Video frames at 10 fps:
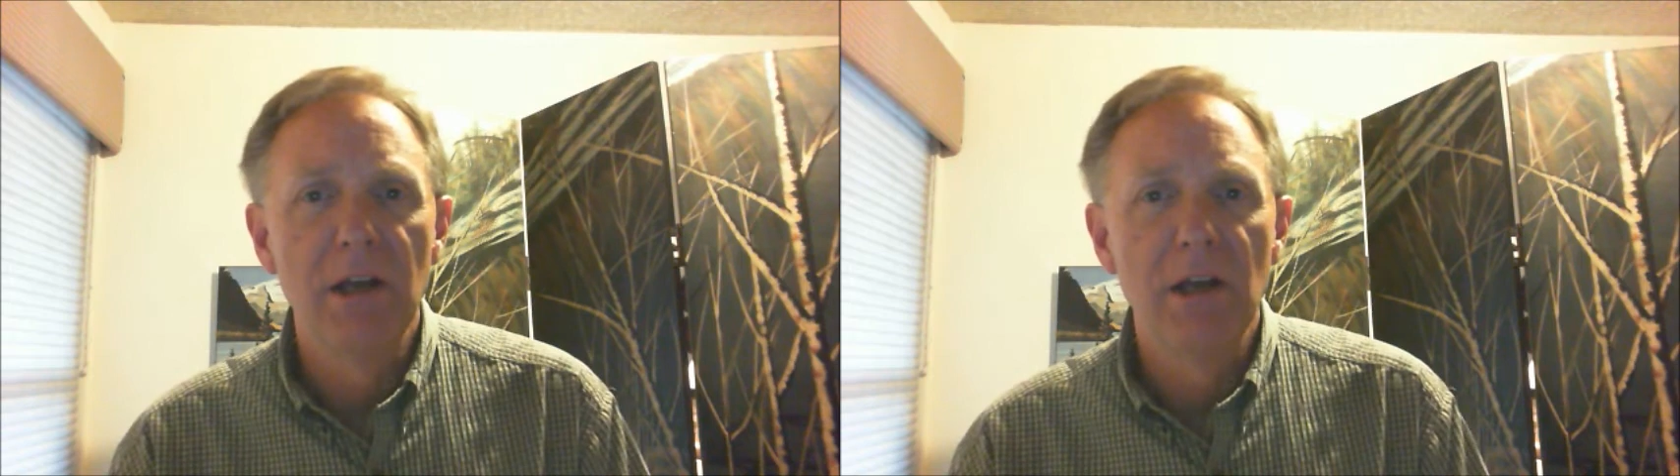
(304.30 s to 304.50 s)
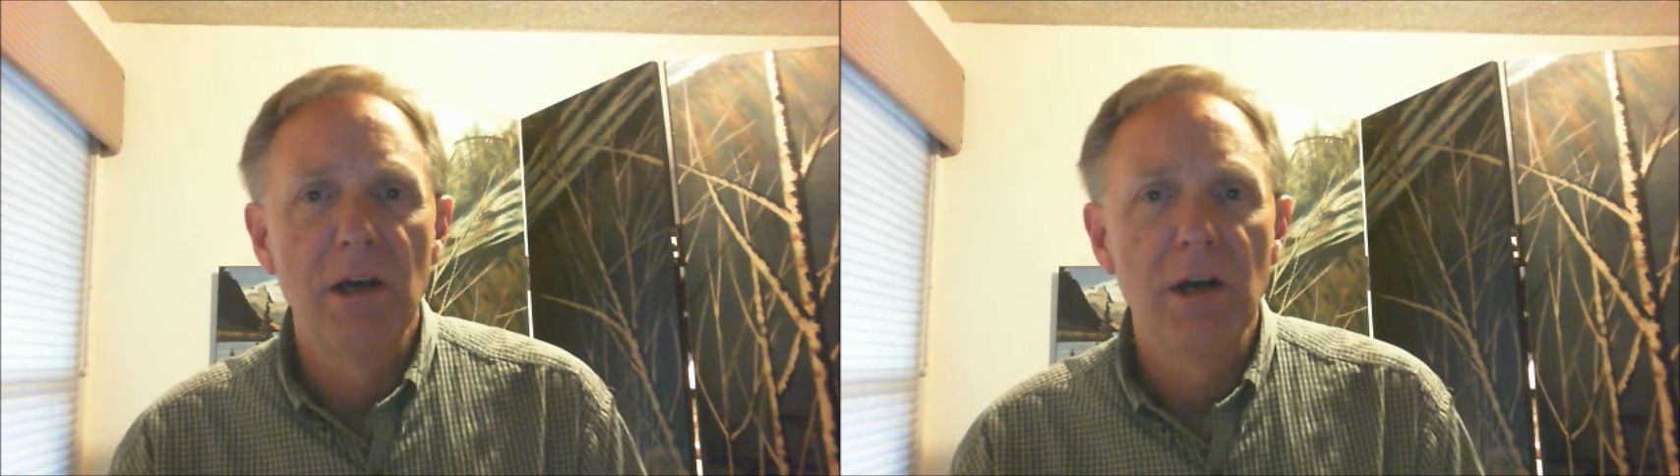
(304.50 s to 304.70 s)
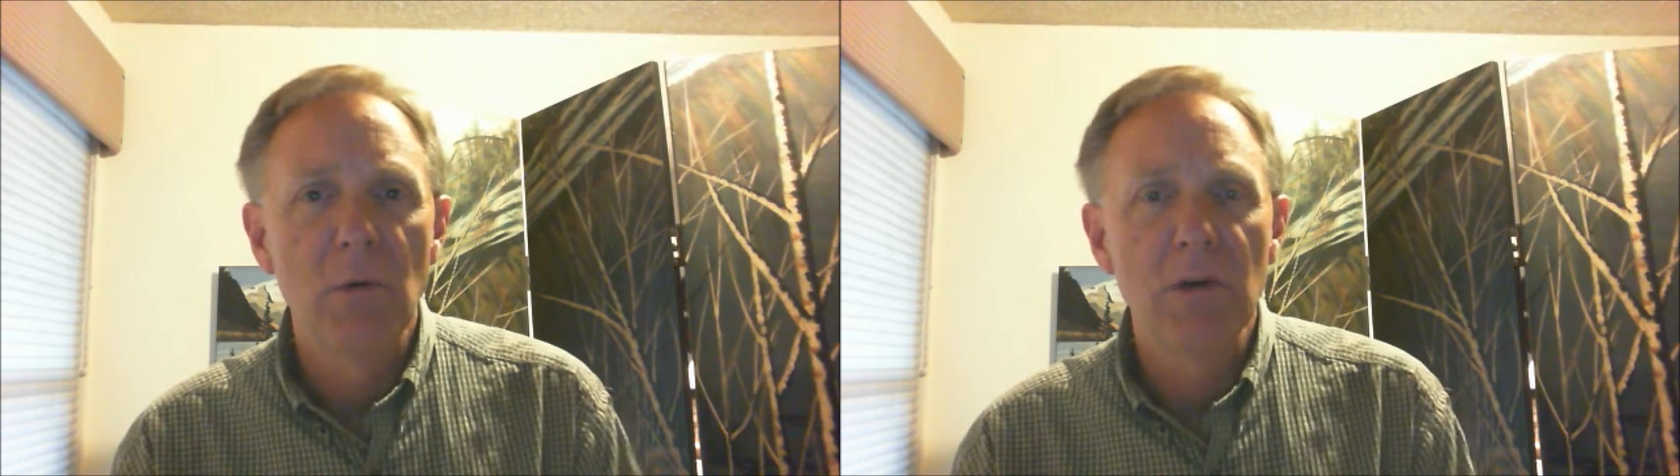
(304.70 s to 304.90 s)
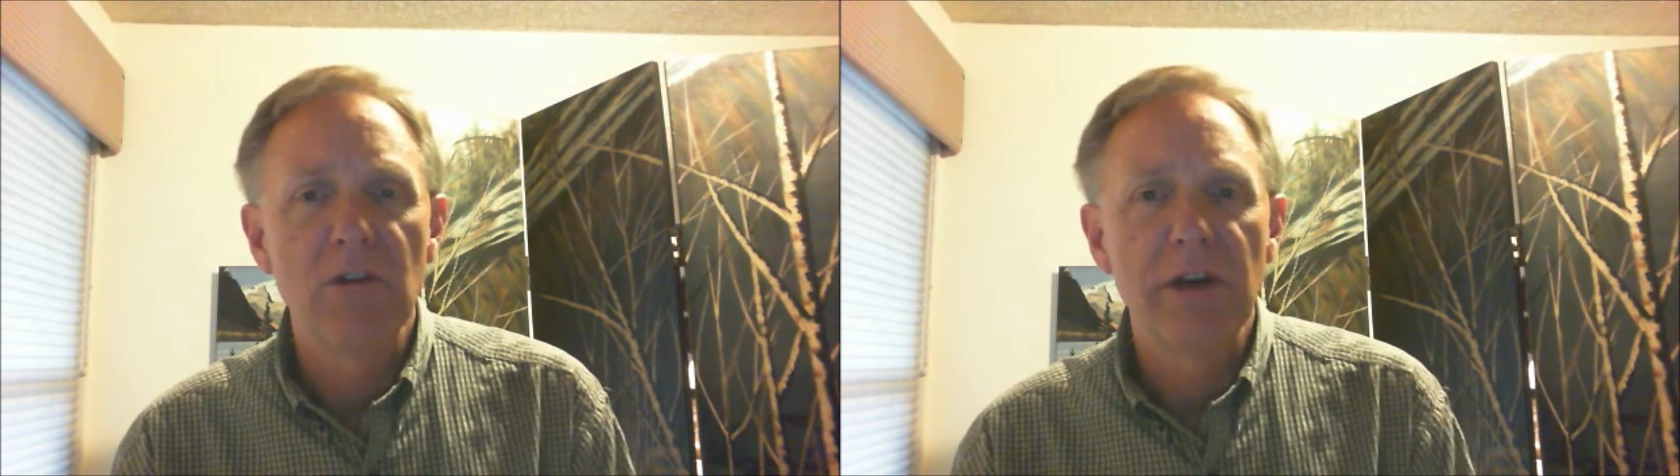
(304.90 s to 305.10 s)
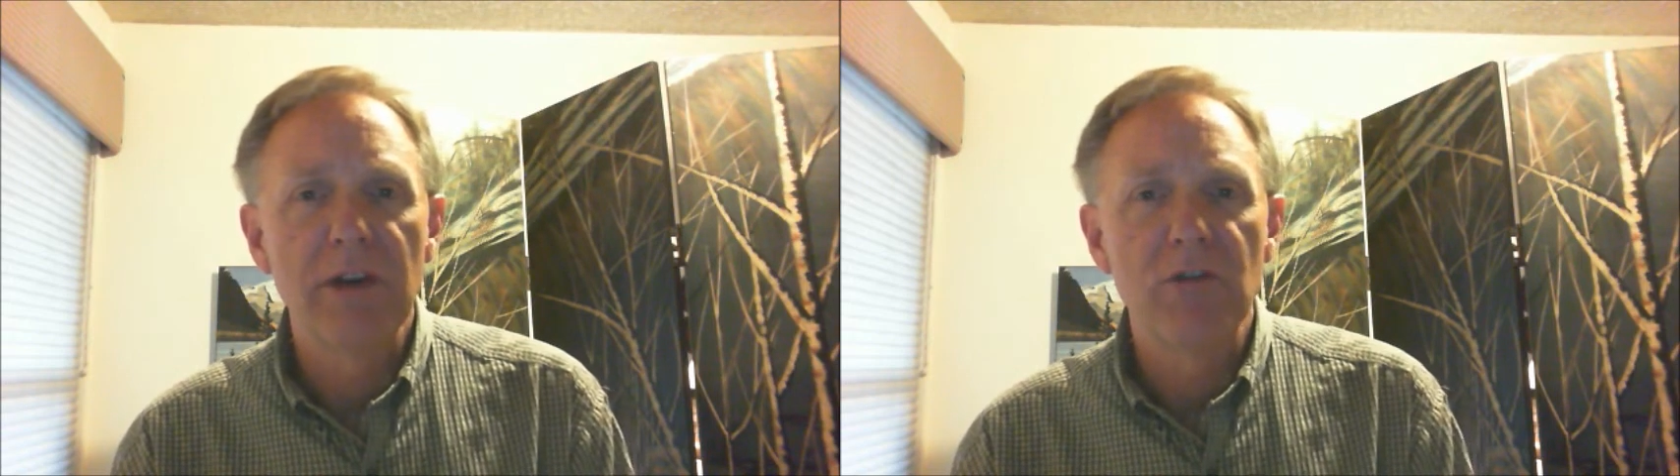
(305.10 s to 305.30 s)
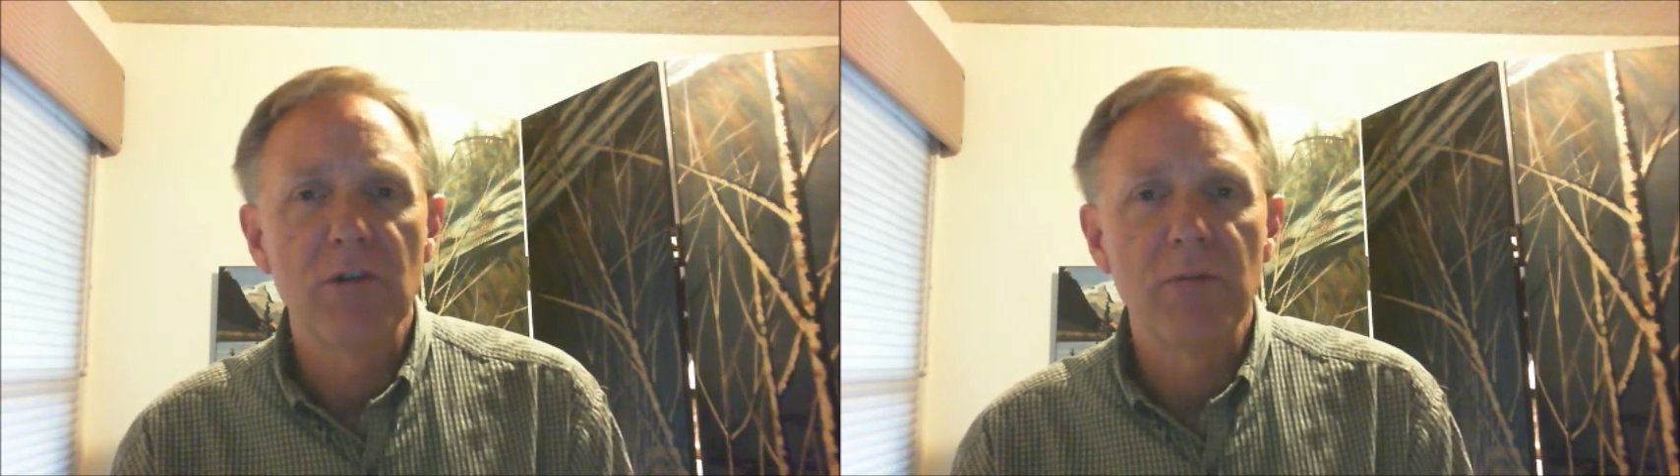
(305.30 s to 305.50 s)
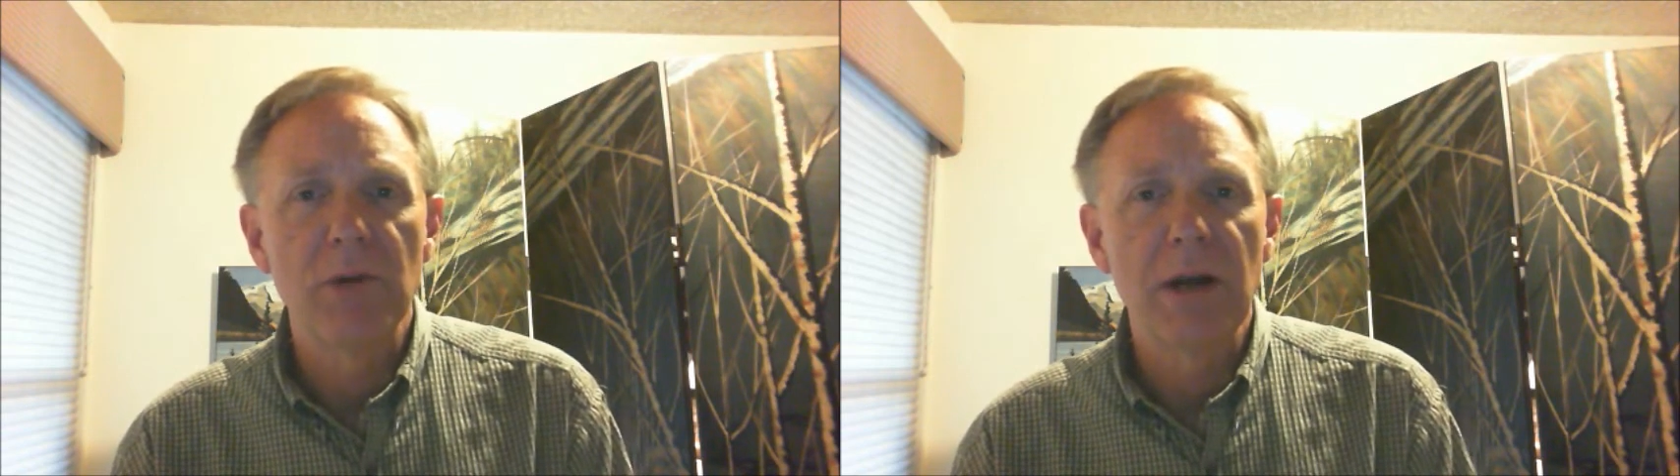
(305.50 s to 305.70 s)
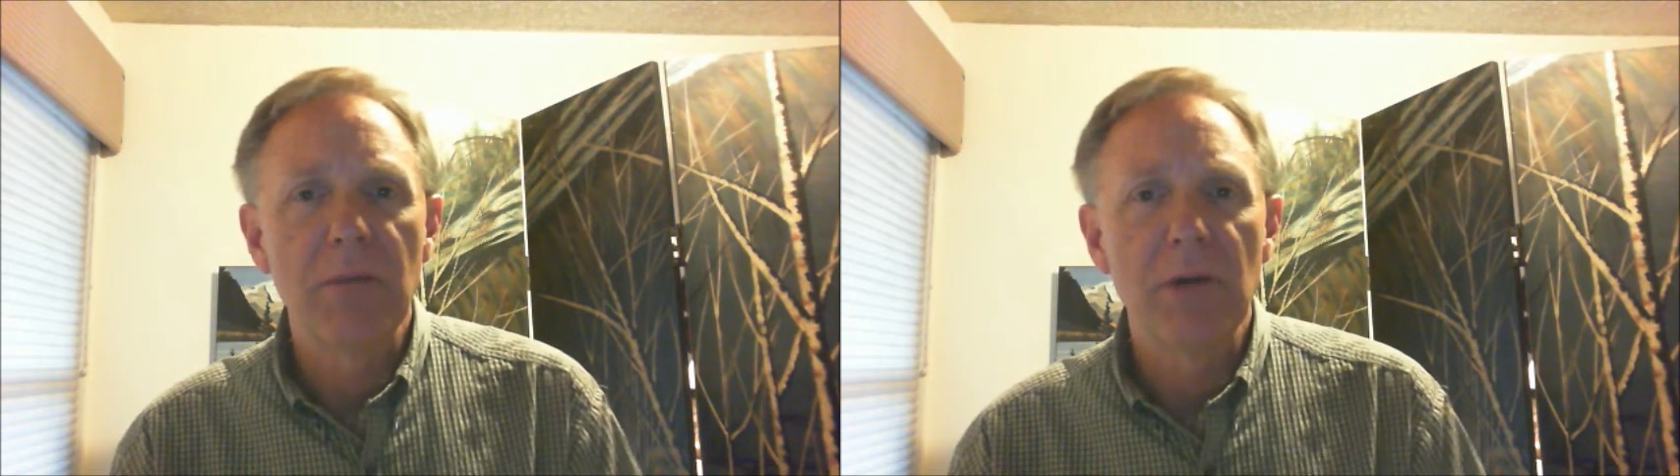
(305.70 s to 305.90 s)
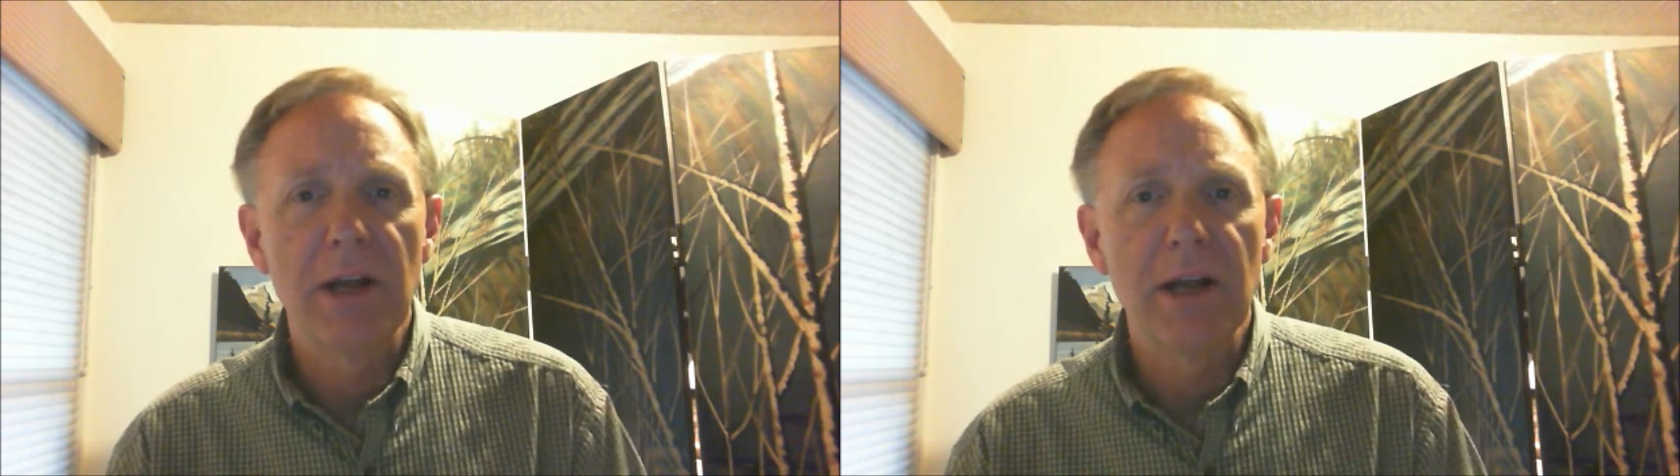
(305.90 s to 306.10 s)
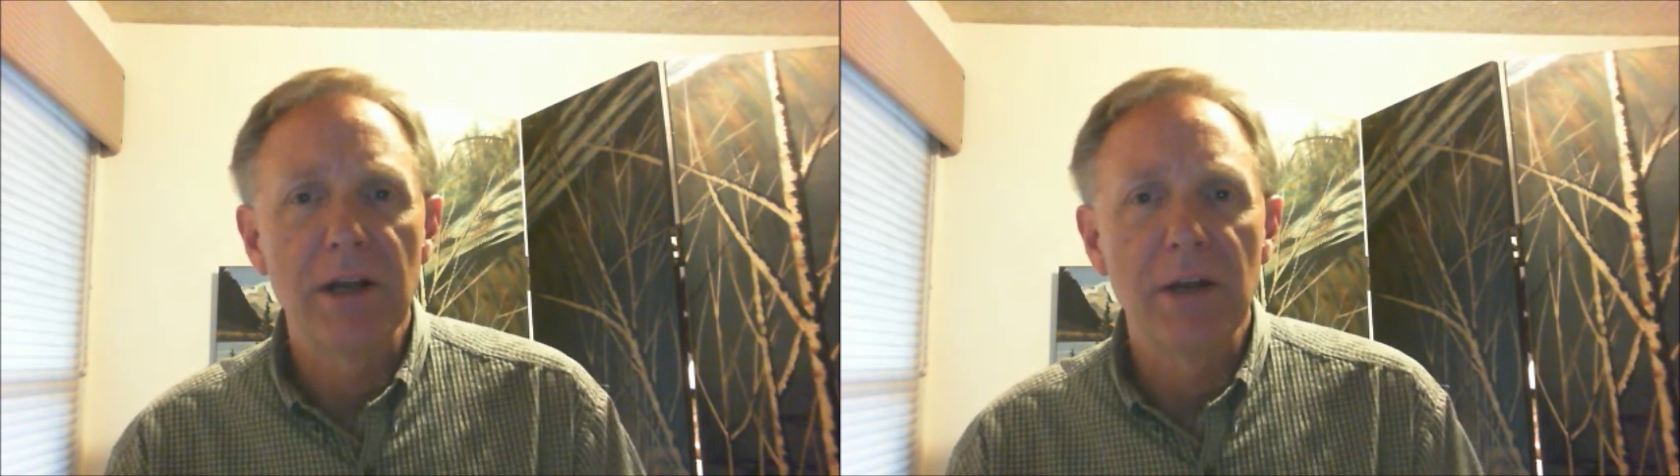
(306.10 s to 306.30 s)
what's the nature of prime
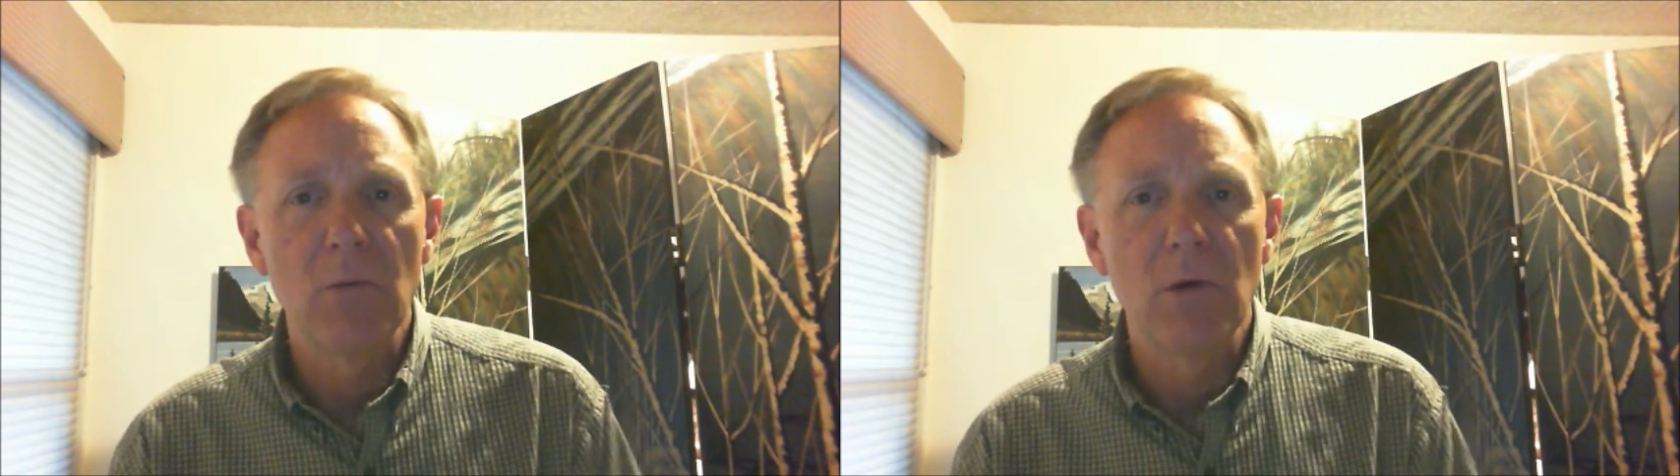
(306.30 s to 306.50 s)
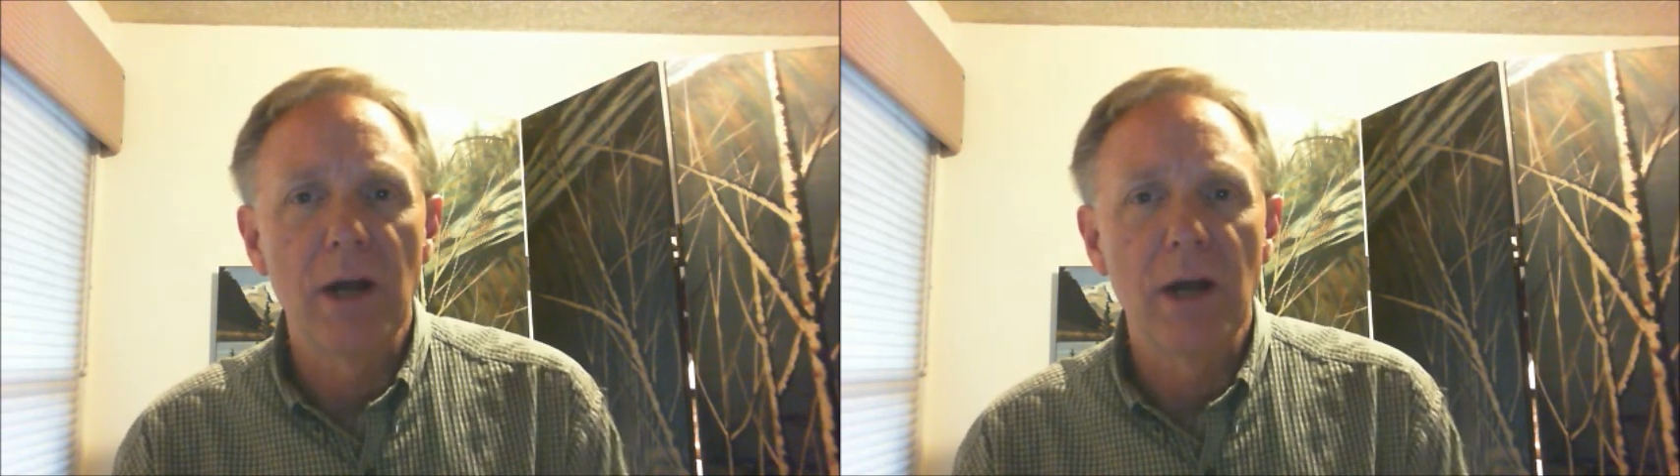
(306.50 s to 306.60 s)
reality,